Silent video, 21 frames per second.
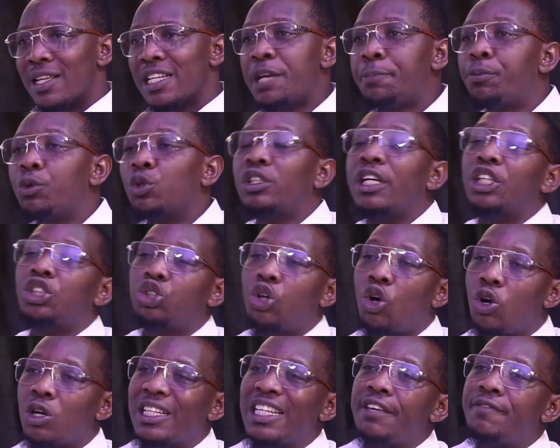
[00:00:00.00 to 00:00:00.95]
The
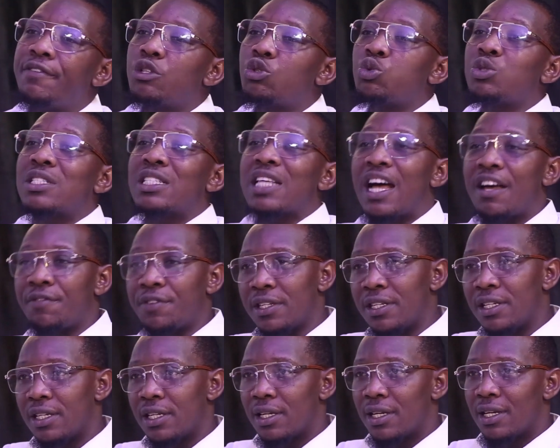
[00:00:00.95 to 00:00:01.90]
protection given to Xavi
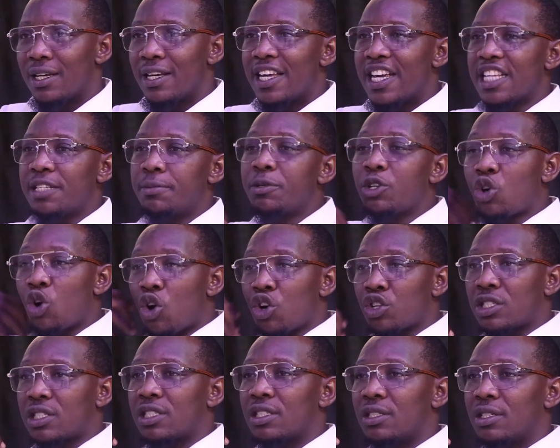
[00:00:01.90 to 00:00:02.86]
is
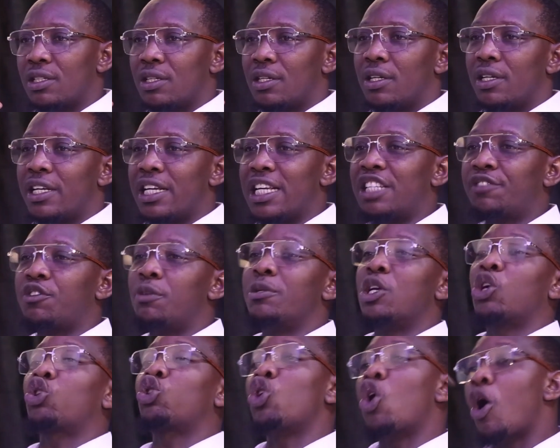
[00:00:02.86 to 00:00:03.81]
because he's from
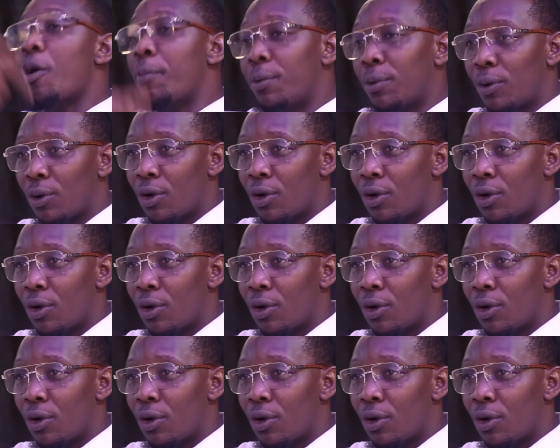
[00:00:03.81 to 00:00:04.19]
the club.